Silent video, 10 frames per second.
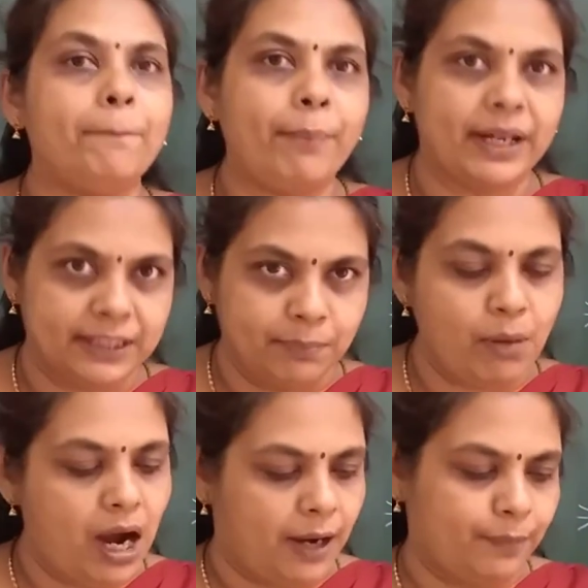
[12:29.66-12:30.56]

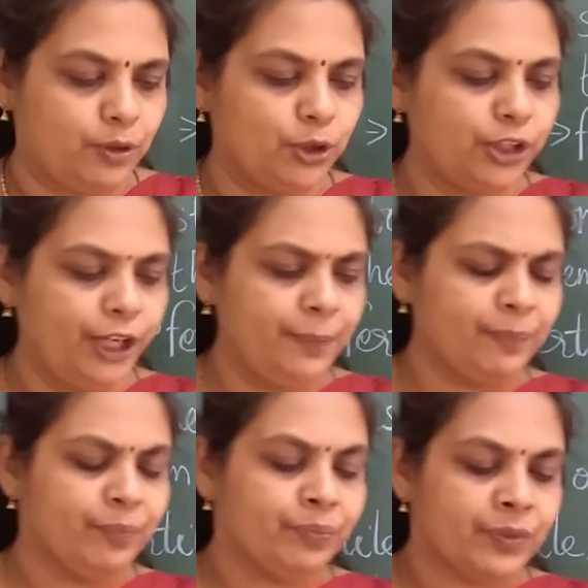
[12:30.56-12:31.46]
Padma.
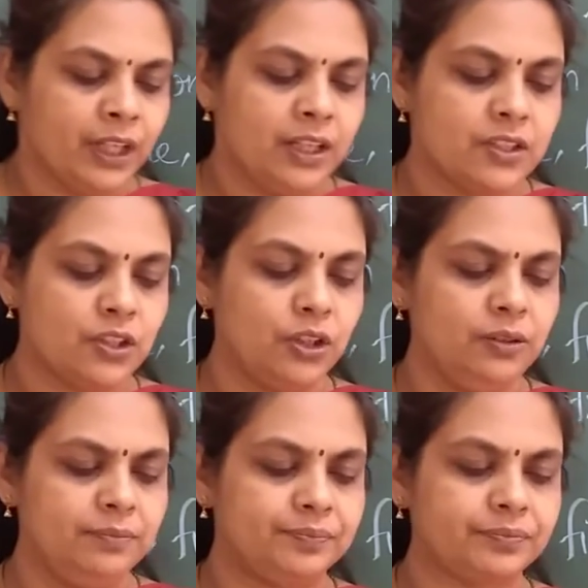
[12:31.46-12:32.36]
Okay.
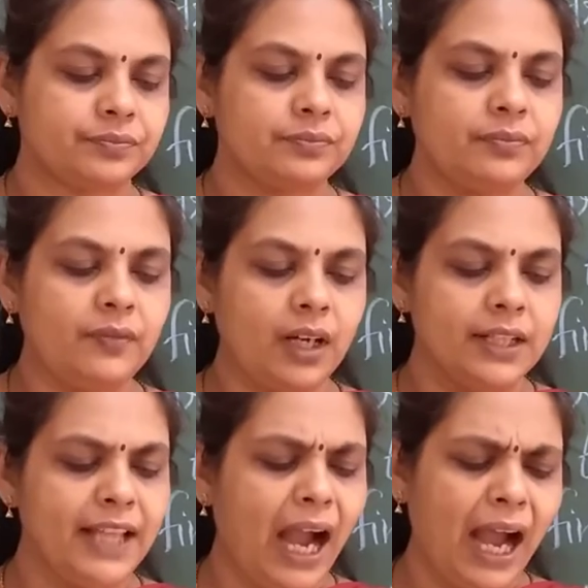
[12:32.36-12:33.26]
So
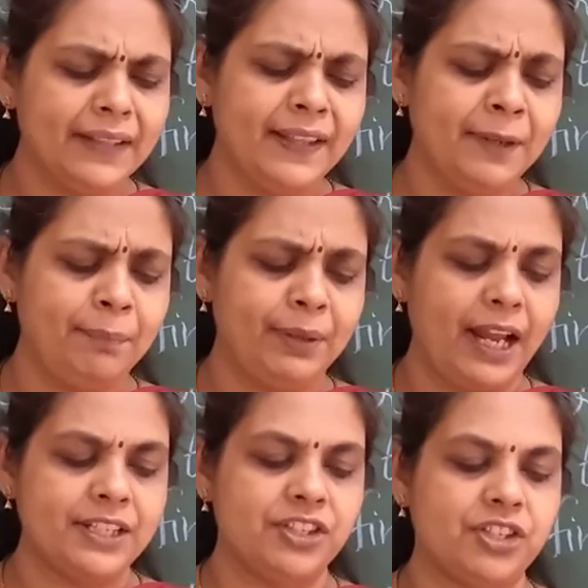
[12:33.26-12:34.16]
the other
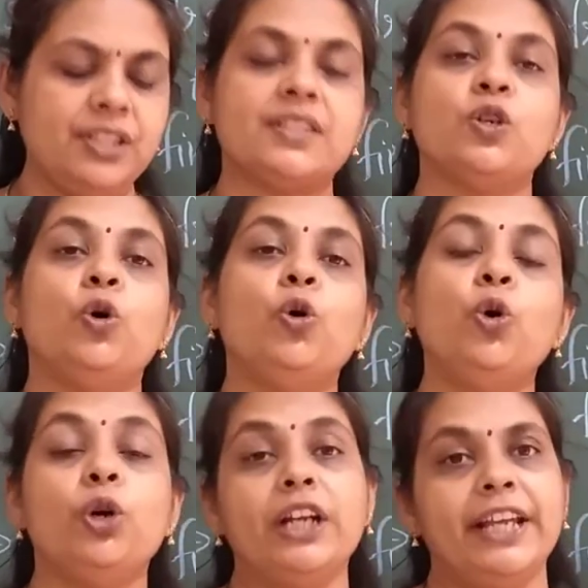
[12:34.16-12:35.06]
branch is
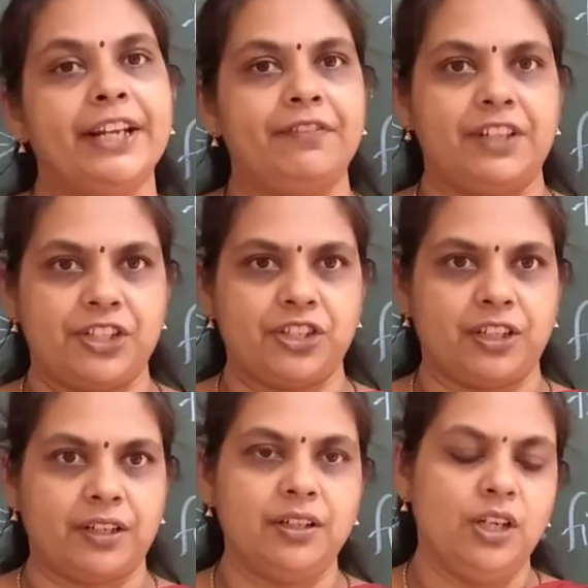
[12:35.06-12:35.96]
Hooghly river,
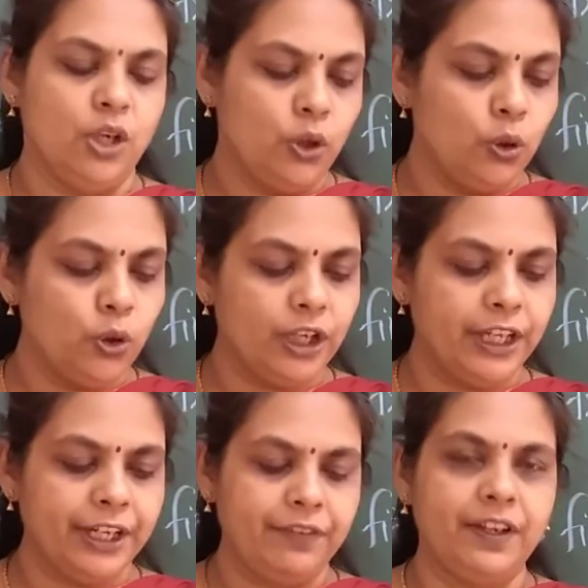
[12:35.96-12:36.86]
children.
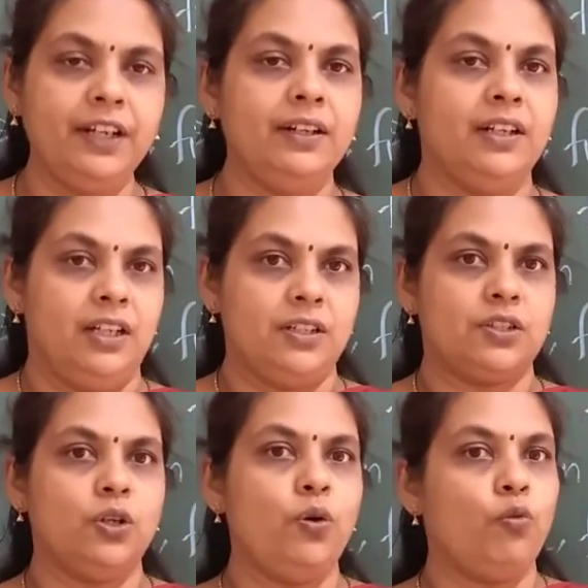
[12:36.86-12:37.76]
Hooghly river.
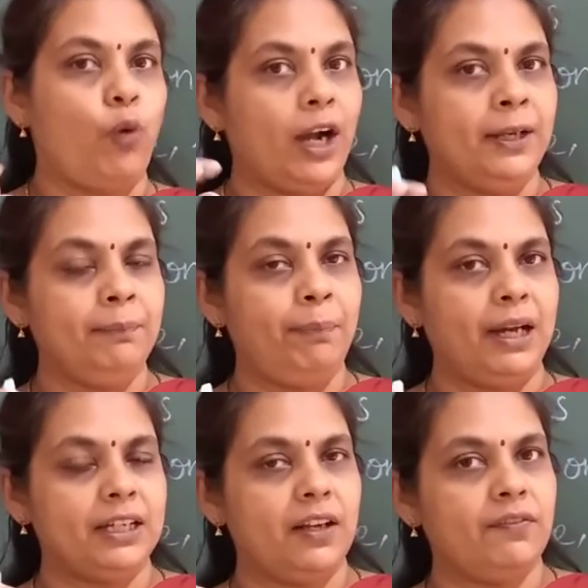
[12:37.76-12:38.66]
So one
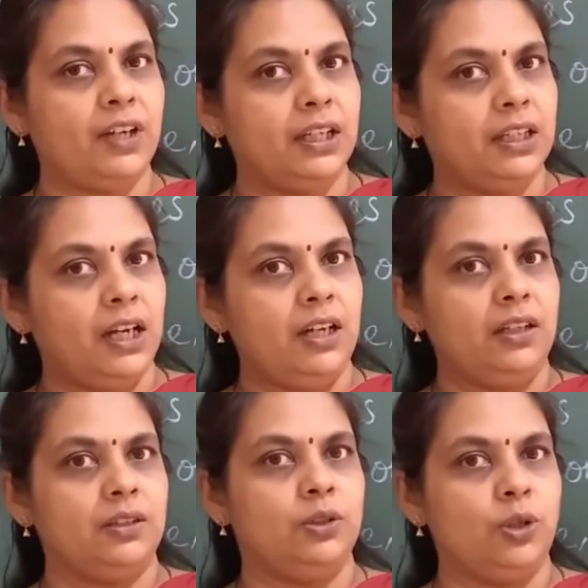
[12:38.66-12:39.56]
part of
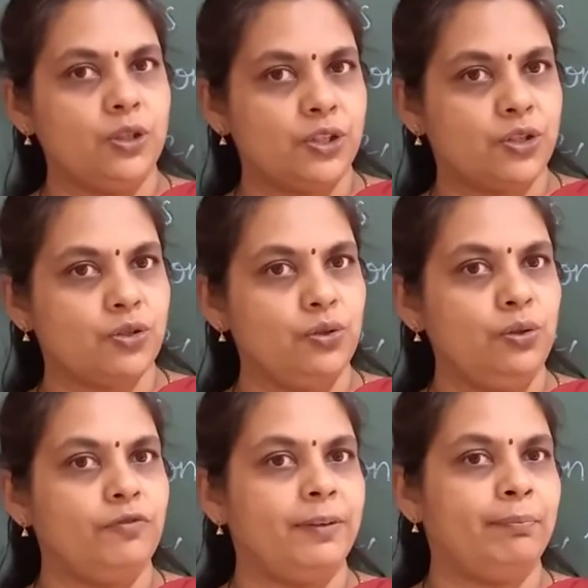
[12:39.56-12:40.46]
Ganga goes
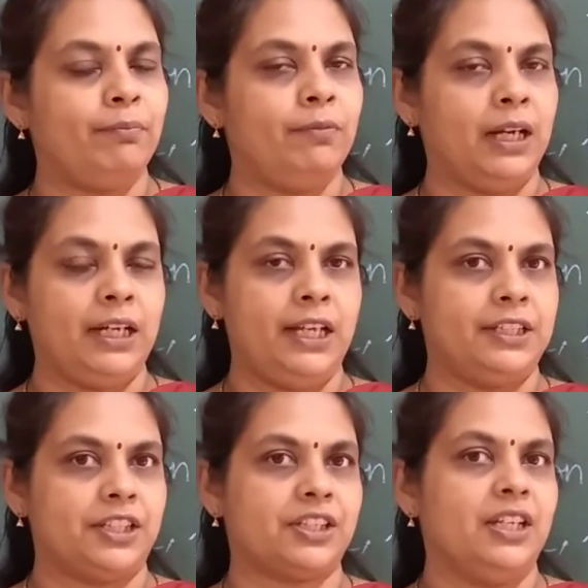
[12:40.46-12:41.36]
to
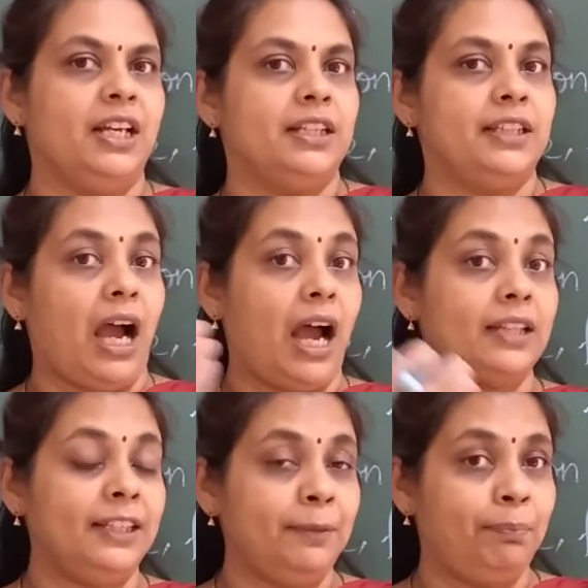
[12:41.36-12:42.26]
Bangladesh. The
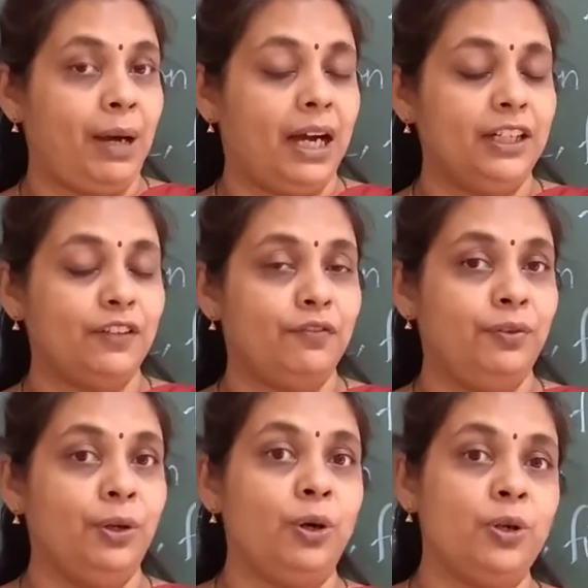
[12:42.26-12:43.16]
other part
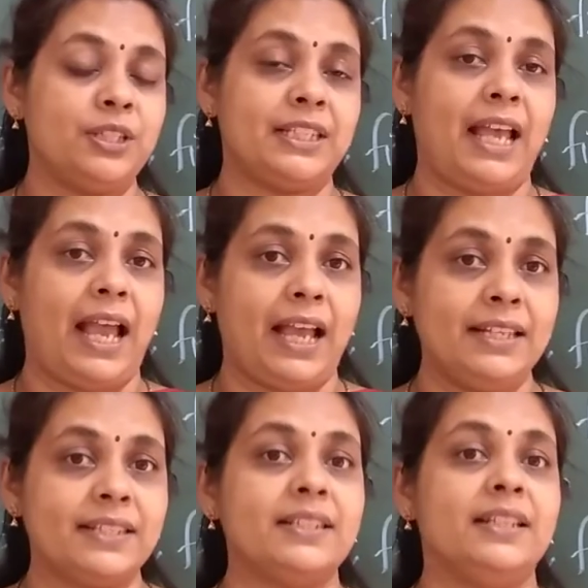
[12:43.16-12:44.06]
flows
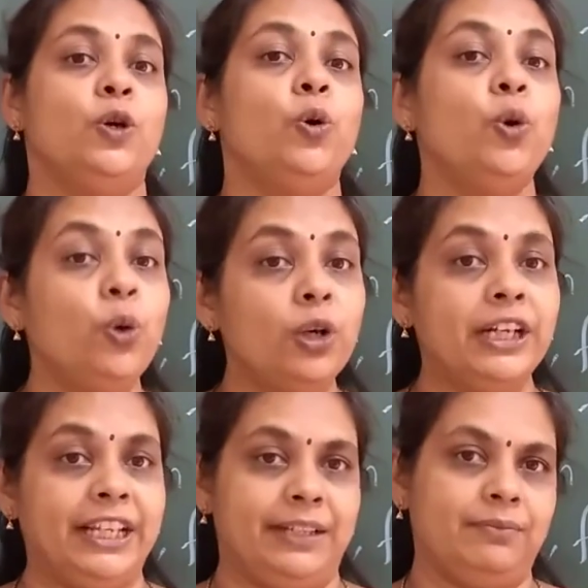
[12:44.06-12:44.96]
as
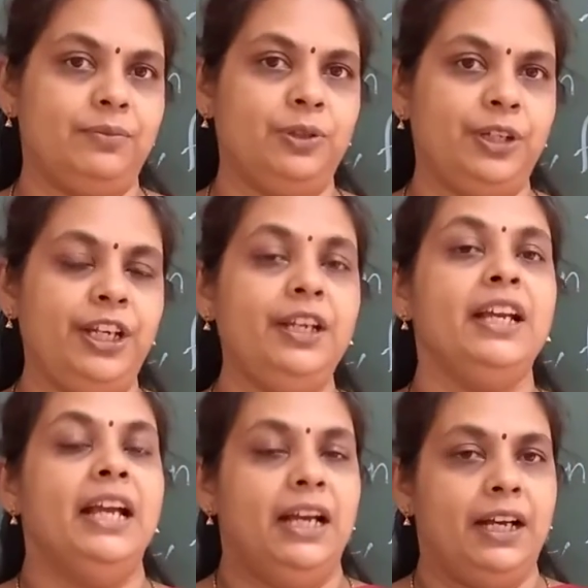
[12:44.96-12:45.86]
Hooghly.
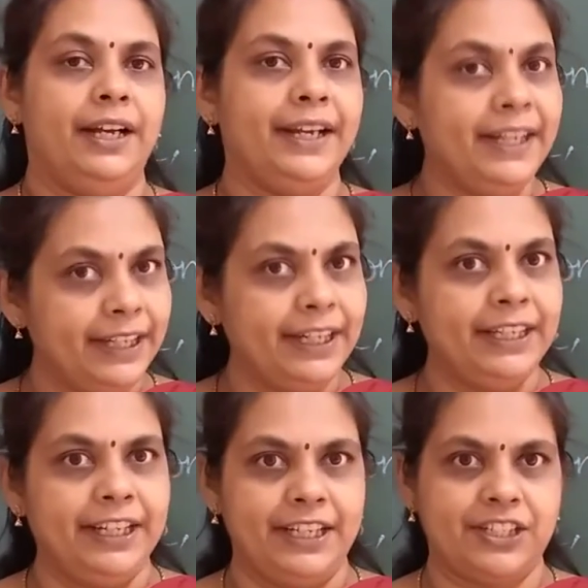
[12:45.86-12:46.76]
Okay.
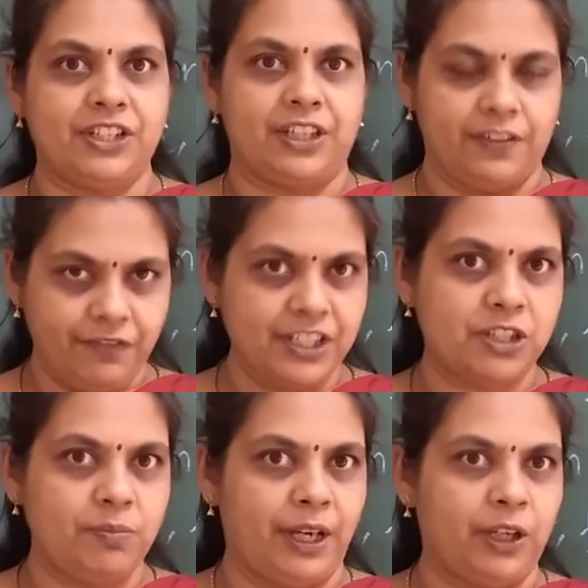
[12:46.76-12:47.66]
In India, children.
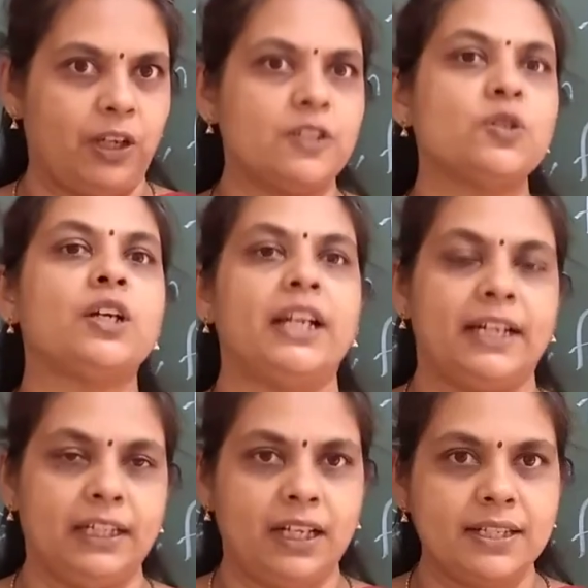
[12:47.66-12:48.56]
West Bengal. So
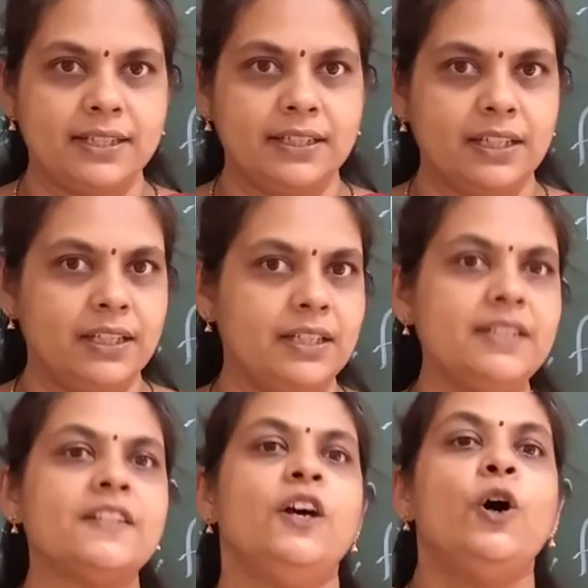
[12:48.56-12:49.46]
Calcutta city
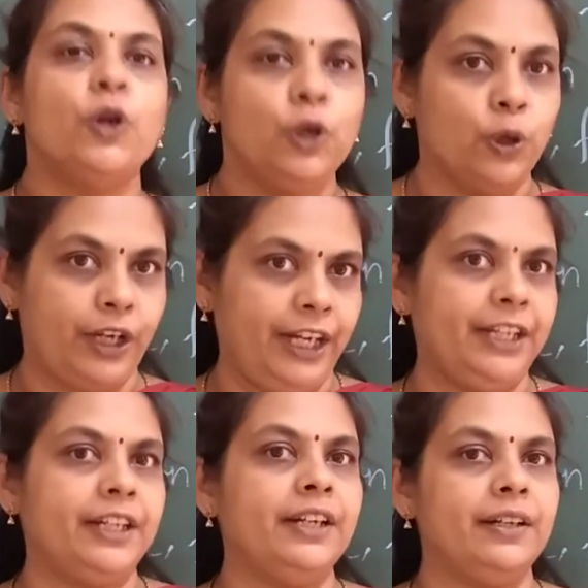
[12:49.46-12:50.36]
is
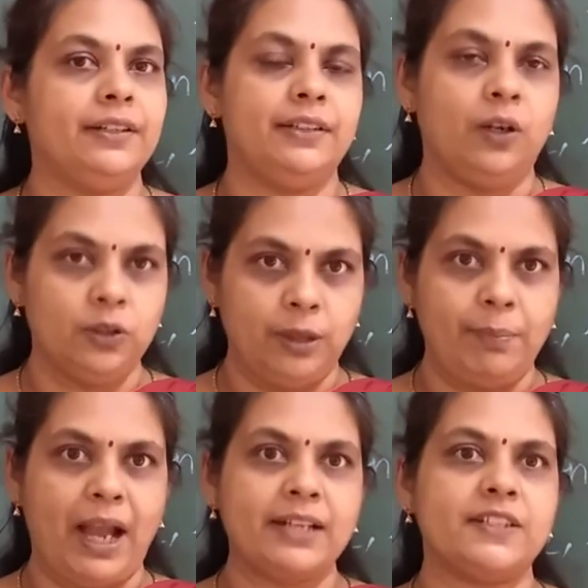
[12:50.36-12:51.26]
located on the
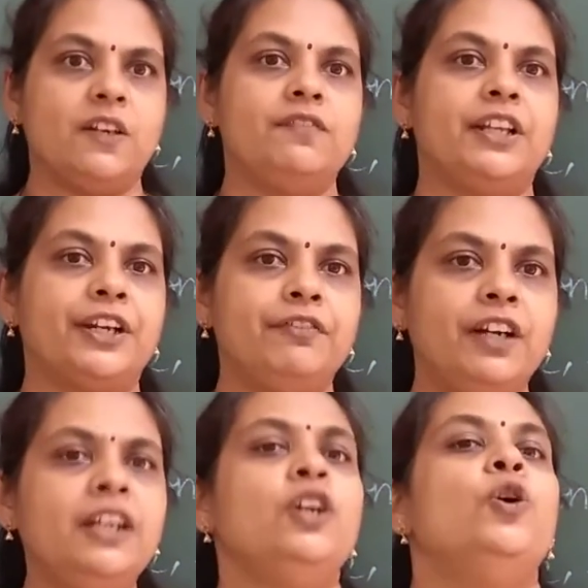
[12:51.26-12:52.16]
banks of the
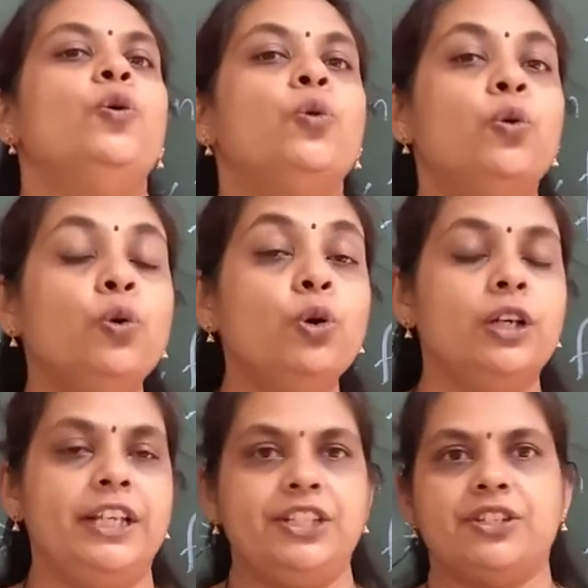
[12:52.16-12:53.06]
river
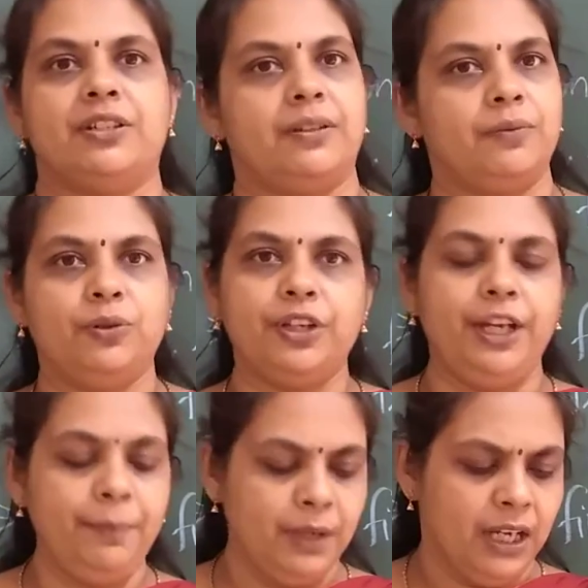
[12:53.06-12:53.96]
Hooghly, children.
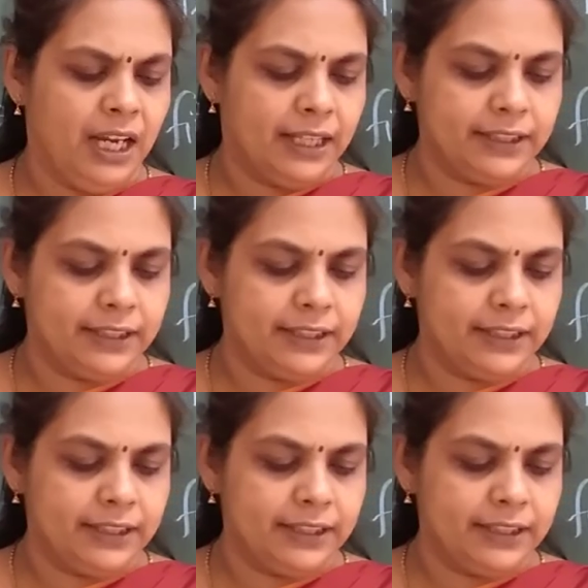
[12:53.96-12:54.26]
Okay.